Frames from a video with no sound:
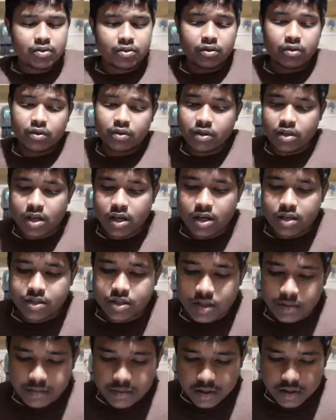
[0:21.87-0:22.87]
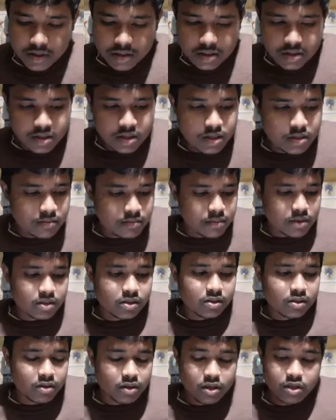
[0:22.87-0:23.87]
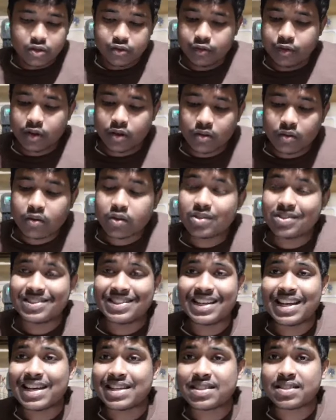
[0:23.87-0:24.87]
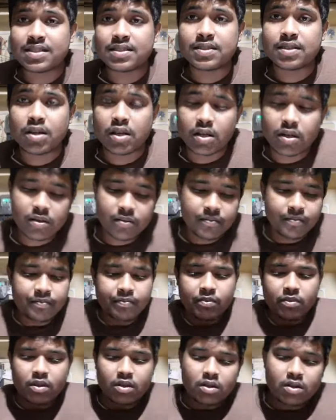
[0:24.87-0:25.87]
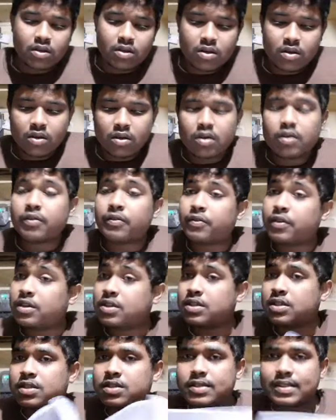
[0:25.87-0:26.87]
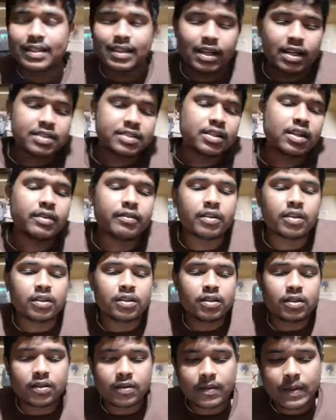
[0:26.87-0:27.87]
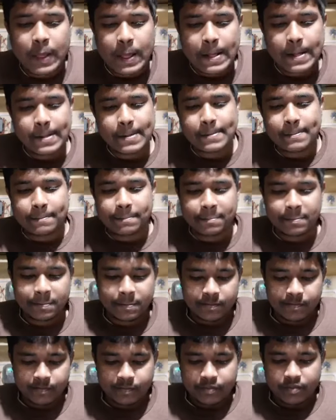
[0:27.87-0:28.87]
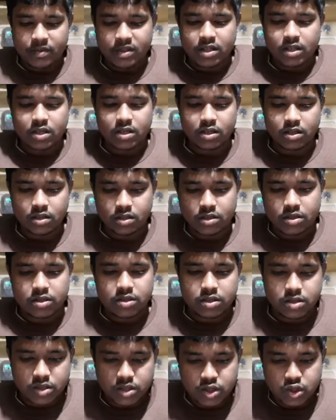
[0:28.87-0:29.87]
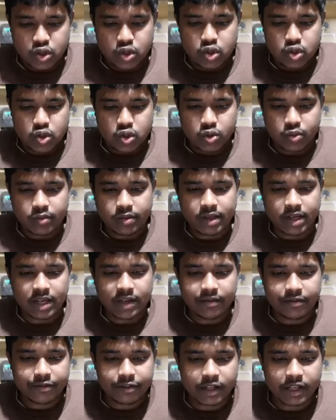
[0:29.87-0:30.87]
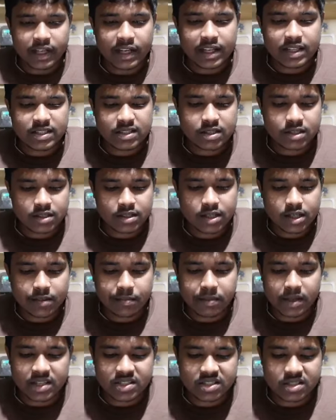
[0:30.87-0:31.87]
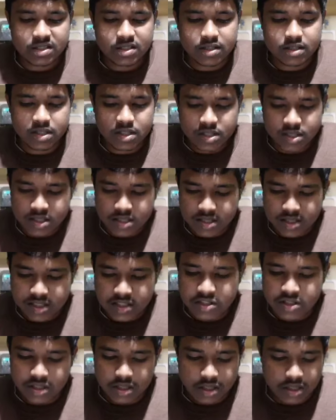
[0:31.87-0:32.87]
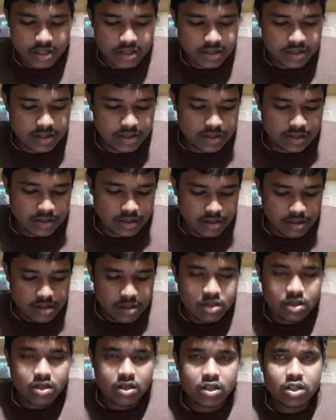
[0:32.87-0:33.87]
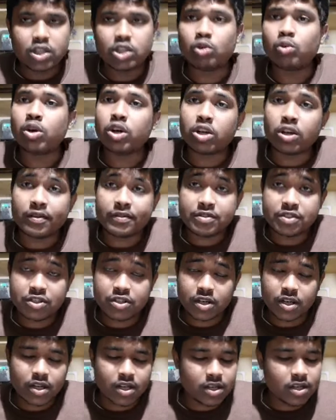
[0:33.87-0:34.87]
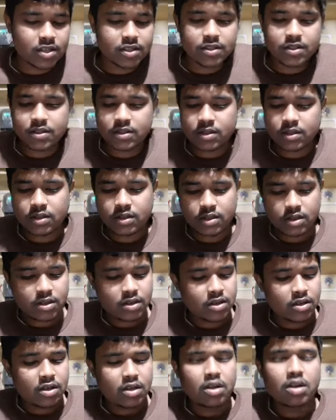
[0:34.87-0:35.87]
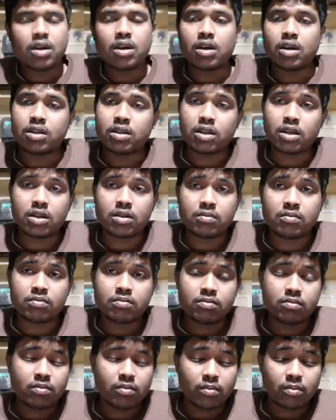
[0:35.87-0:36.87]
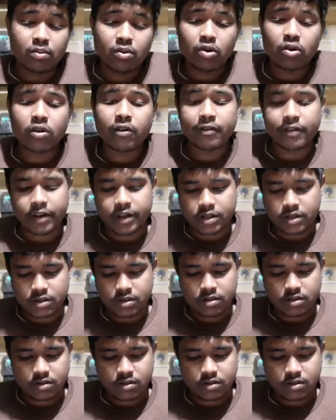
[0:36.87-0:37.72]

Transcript: So the chapter's name, as long as we know, is Elasticity, physics class 11th. And we have elasticity, plasticity, stress, unit of stress, and then more of it.